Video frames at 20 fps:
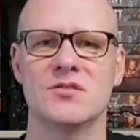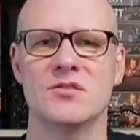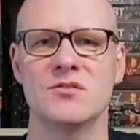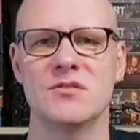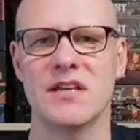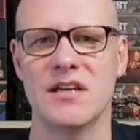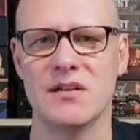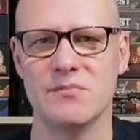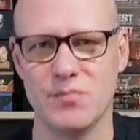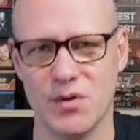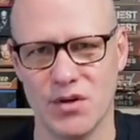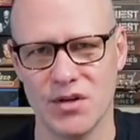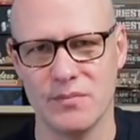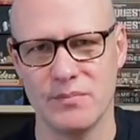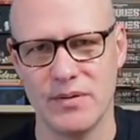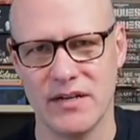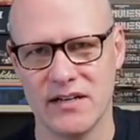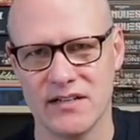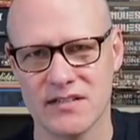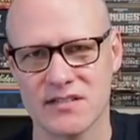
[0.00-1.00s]
to get body
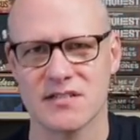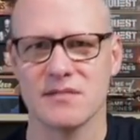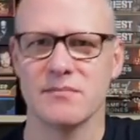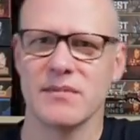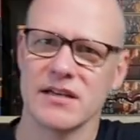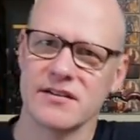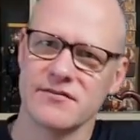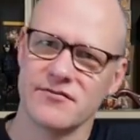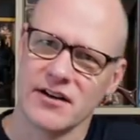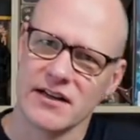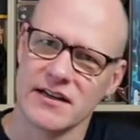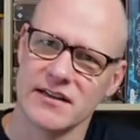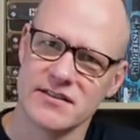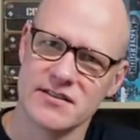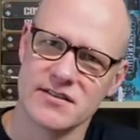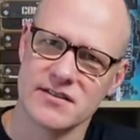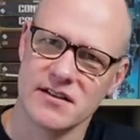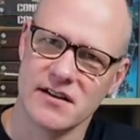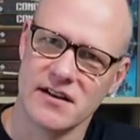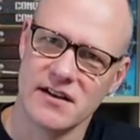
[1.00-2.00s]
parts to make
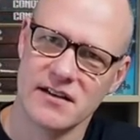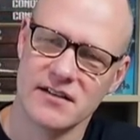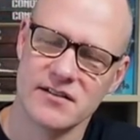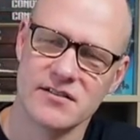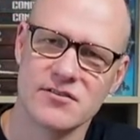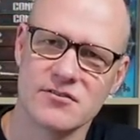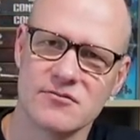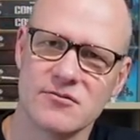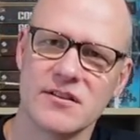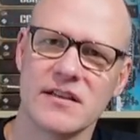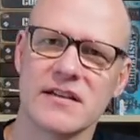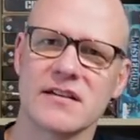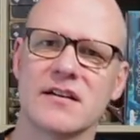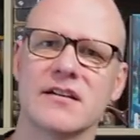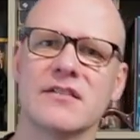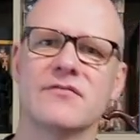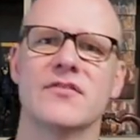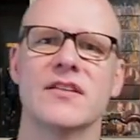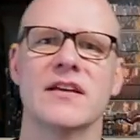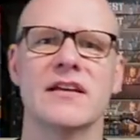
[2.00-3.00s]
Frankenstein and do all that
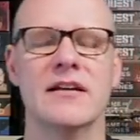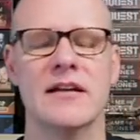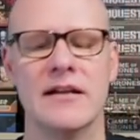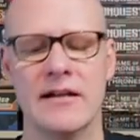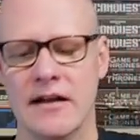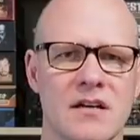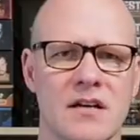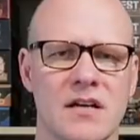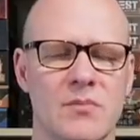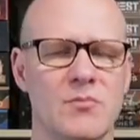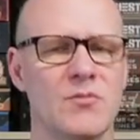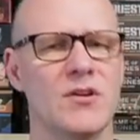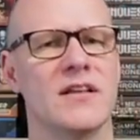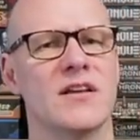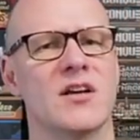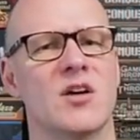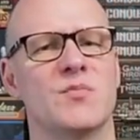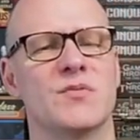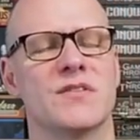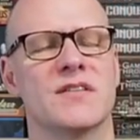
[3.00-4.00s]
kind of thing. I'm really
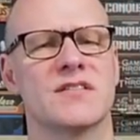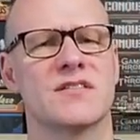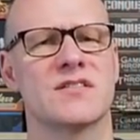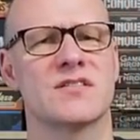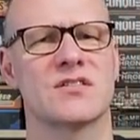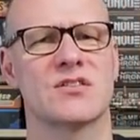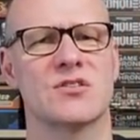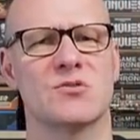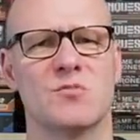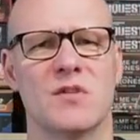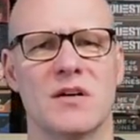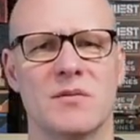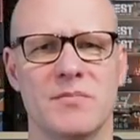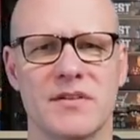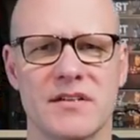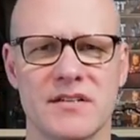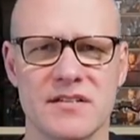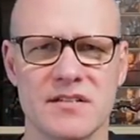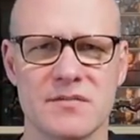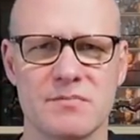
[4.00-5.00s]
hoping this is a good one
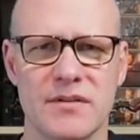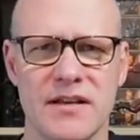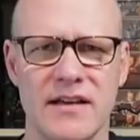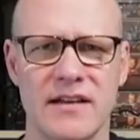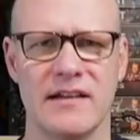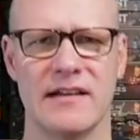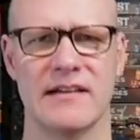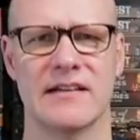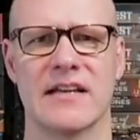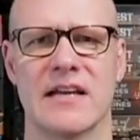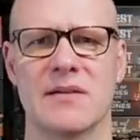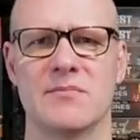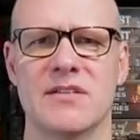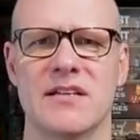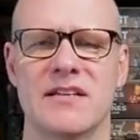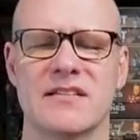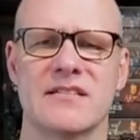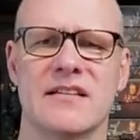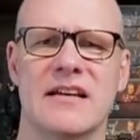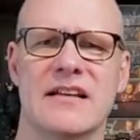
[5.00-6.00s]
because Plaid Hat Games
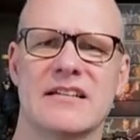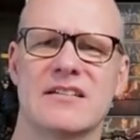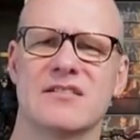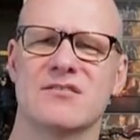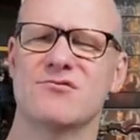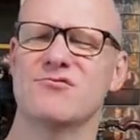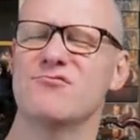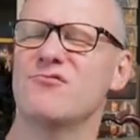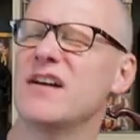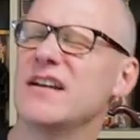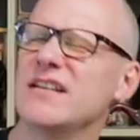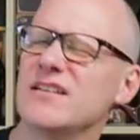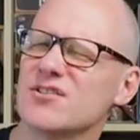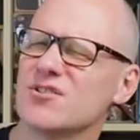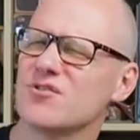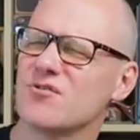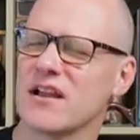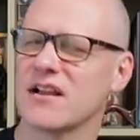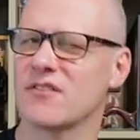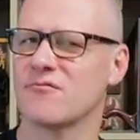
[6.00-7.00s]
hasn't had a great
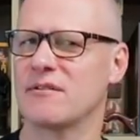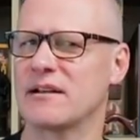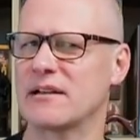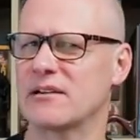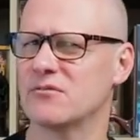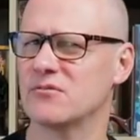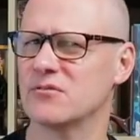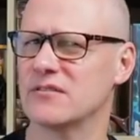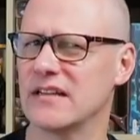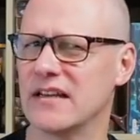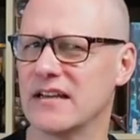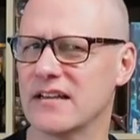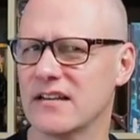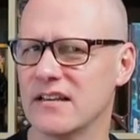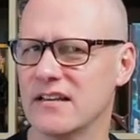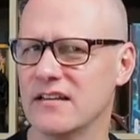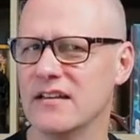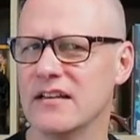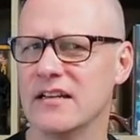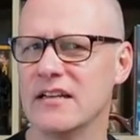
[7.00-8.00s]
track record
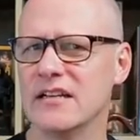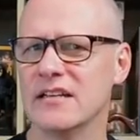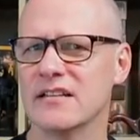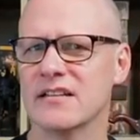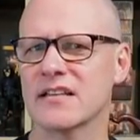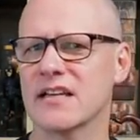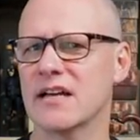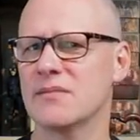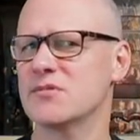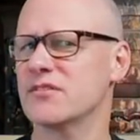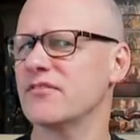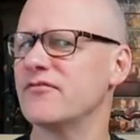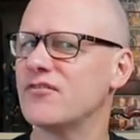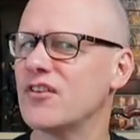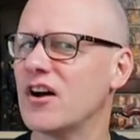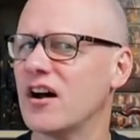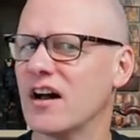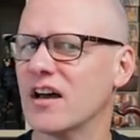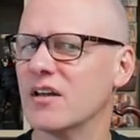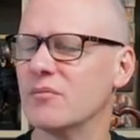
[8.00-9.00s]
lately. The games are
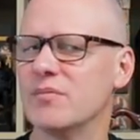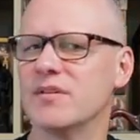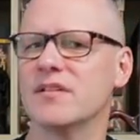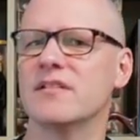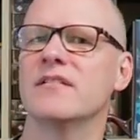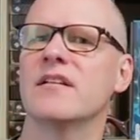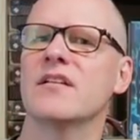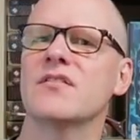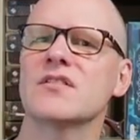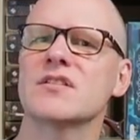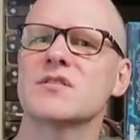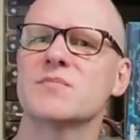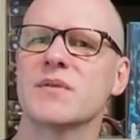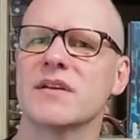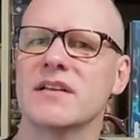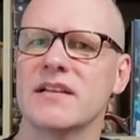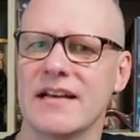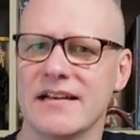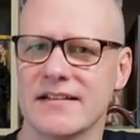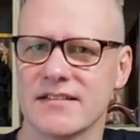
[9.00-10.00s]
fine, but nothing's
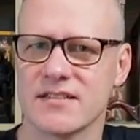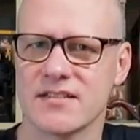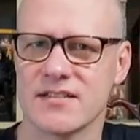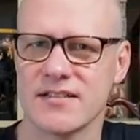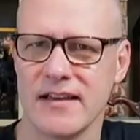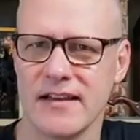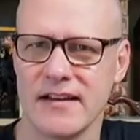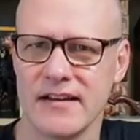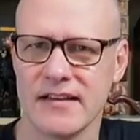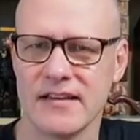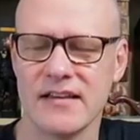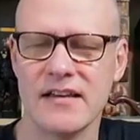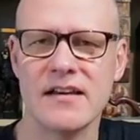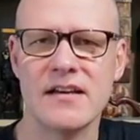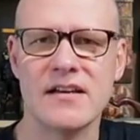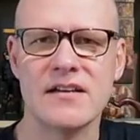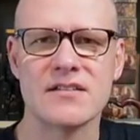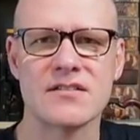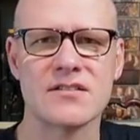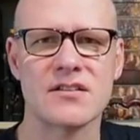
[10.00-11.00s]
been outstanding.
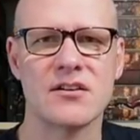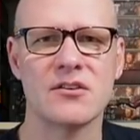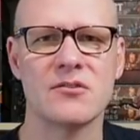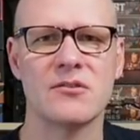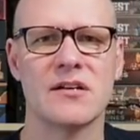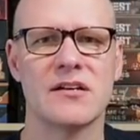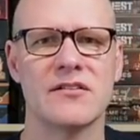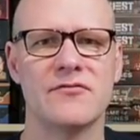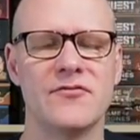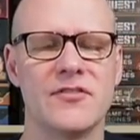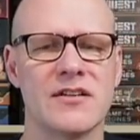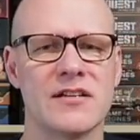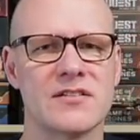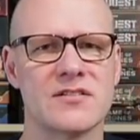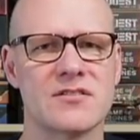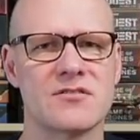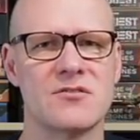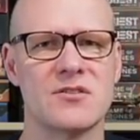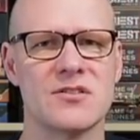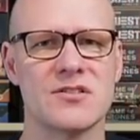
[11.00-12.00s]
So fingers
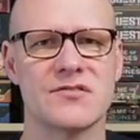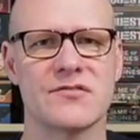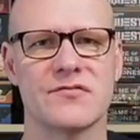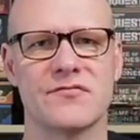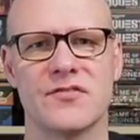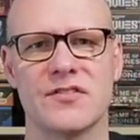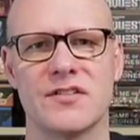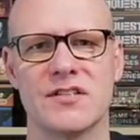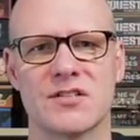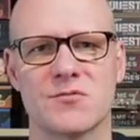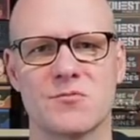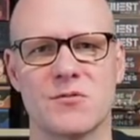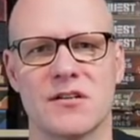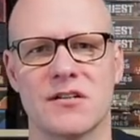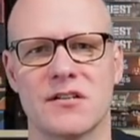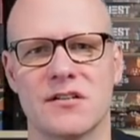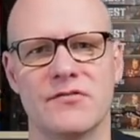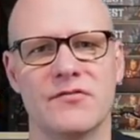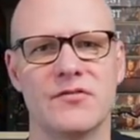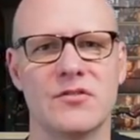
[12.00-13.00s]
crossed for this
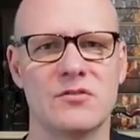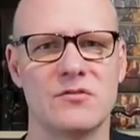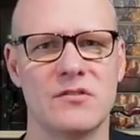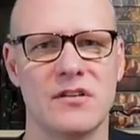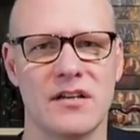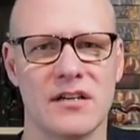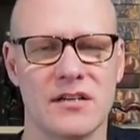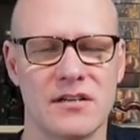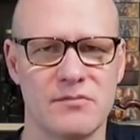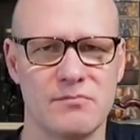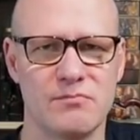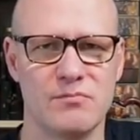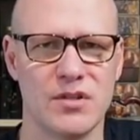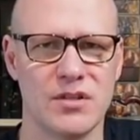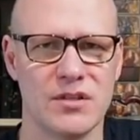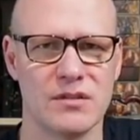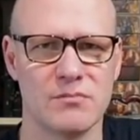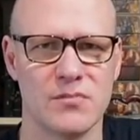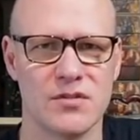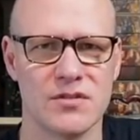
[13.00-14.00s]
one if you like
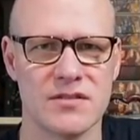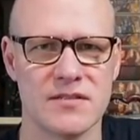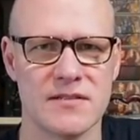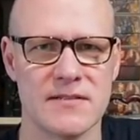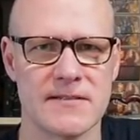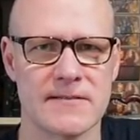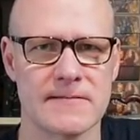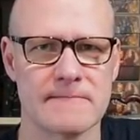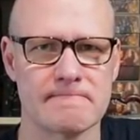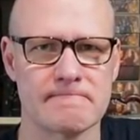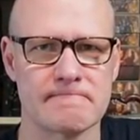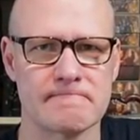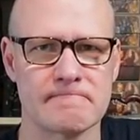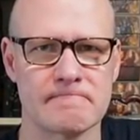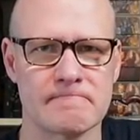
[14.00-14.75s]
building monsters.